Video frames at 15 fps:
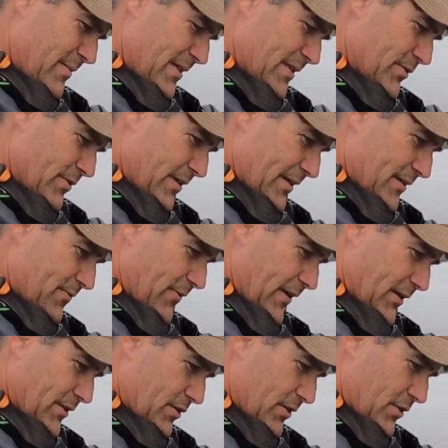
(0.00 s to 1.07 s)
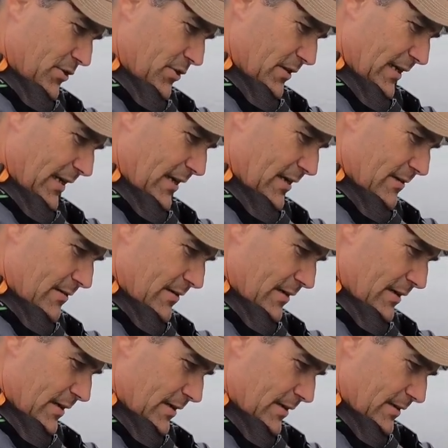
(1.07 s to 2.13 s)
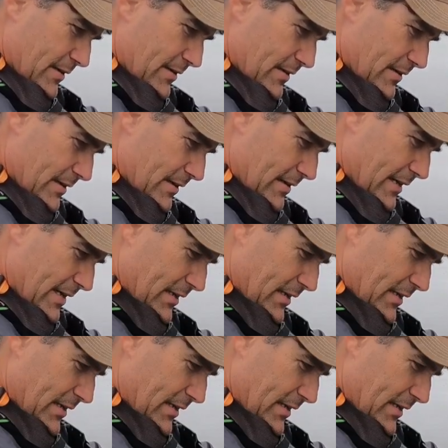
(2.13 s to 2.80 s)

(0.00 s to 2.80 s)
These are nice fish. Usually you